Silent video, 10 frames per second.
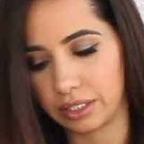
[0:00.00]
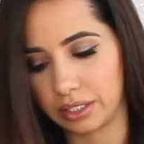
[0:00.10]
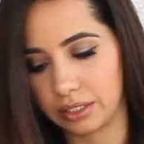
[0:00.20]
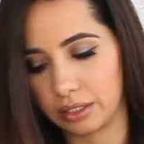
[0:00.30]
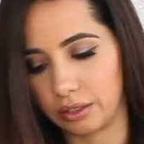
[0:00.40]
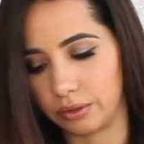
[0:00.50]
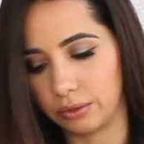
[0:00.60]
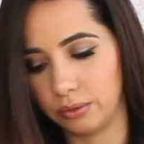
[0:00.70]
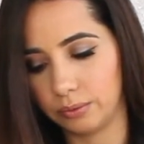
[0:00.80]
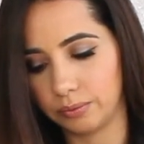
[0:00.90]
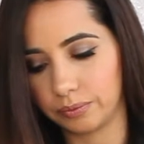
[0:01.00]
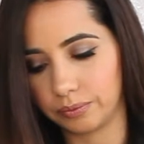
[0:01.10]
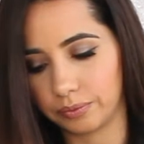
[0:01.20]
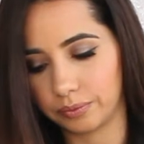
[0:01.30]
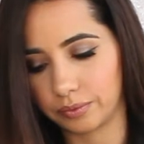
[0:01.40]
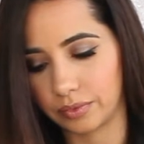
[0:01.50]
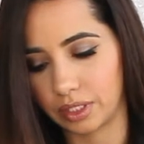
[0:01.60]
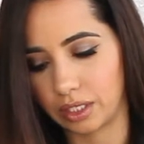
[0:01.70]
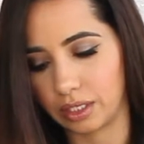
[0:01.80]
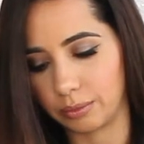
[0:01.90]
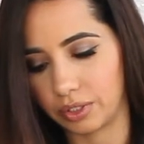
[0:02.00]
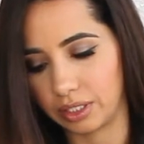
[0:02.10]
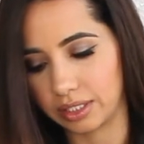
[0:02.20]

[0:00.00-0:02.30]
So I'm going